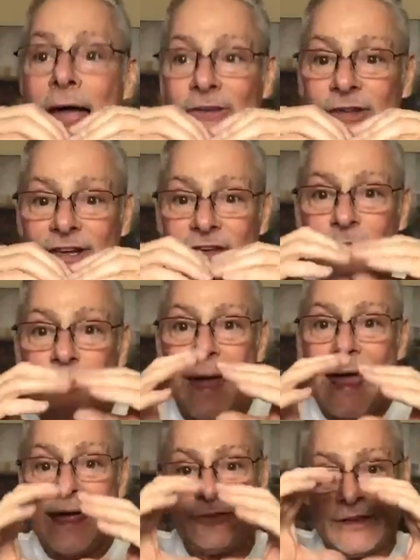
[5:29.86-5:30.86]
As it
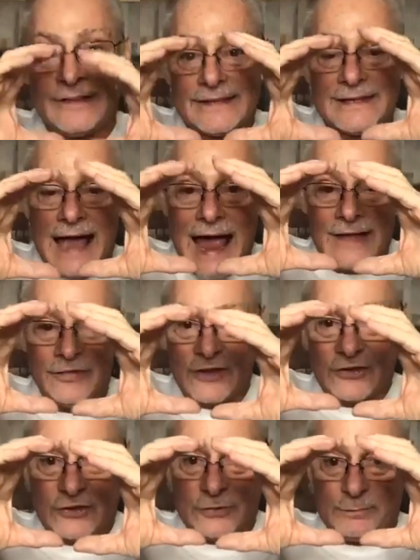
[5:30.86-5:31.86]
expands
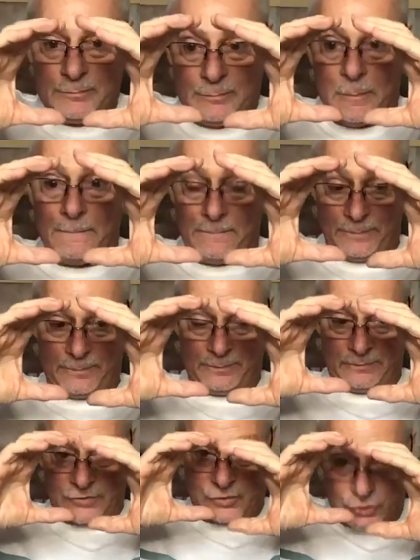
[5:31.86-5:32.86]
inside this
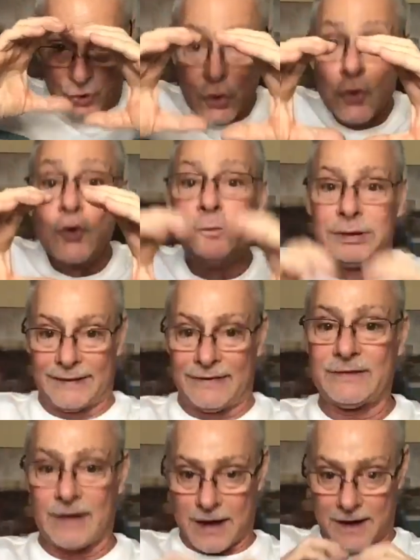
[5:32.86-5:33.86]
tube,
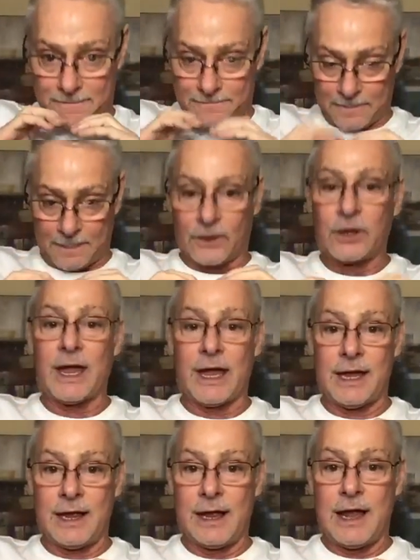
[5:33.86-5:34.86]
let's say,
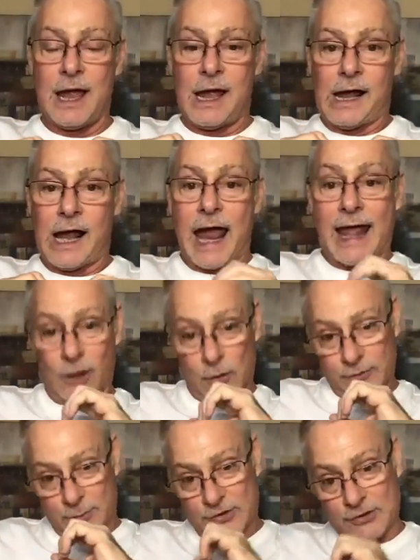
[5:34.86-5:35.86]
okay, and
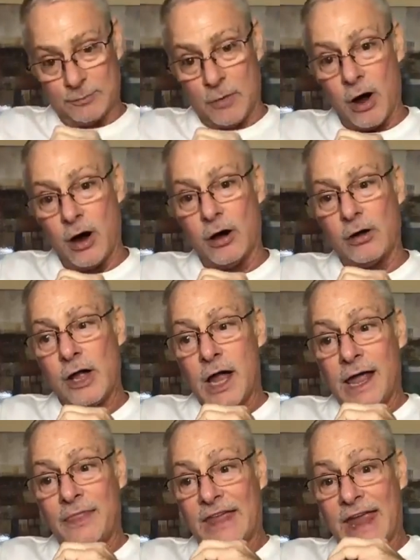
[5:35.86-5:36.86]
it goes from
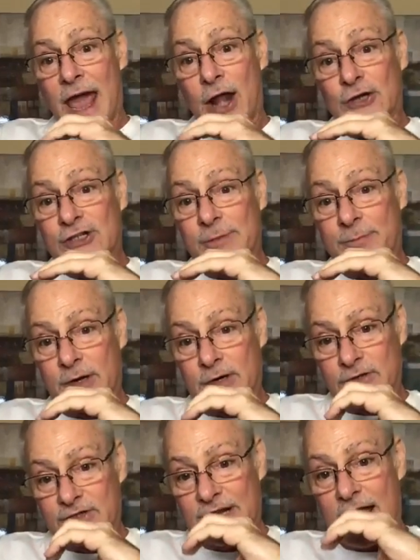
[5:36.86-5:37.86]
small, the energy
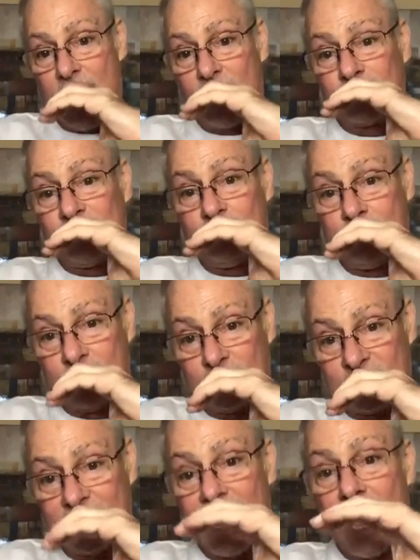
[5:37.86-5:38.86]
builds, the energy
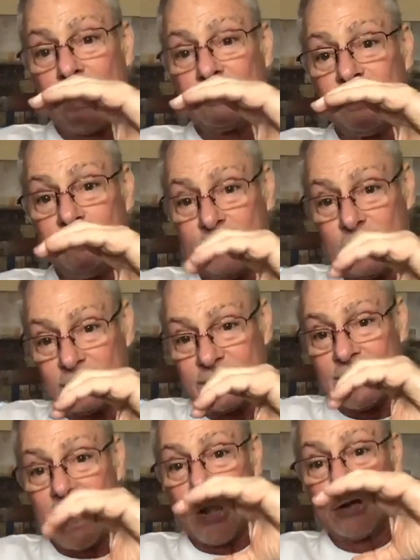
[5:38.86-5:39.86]
builds, the energy
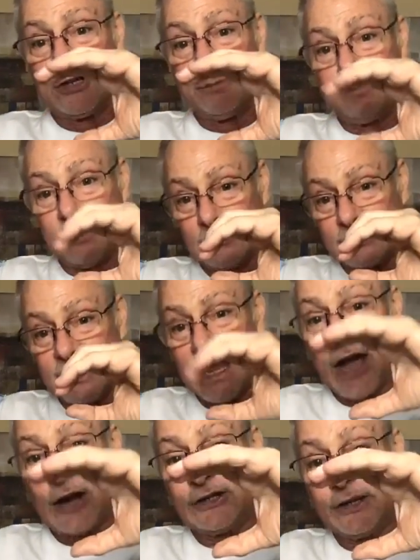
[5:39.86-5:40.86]
builds, the energy builds,
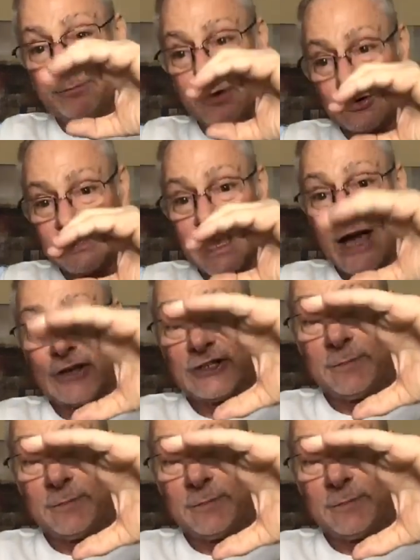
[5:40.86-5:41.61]
the energy builds, the